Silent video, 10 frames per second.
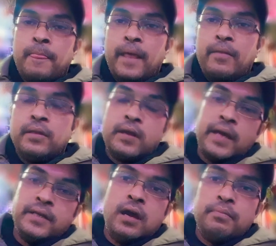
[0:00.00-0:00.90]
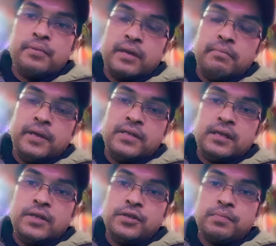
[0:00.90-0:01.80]
and then the 99%
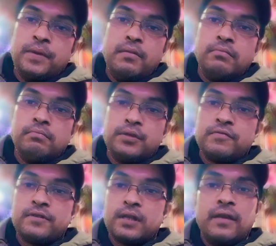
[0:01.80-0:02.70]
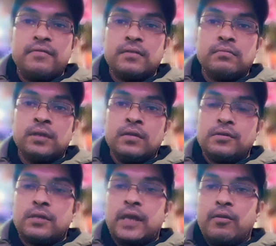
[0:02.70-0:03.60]
basically just being a bunch of slaves and
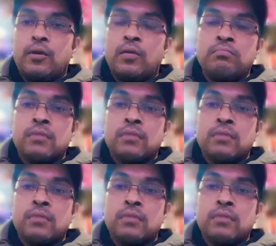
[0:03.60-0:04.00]
just getting along.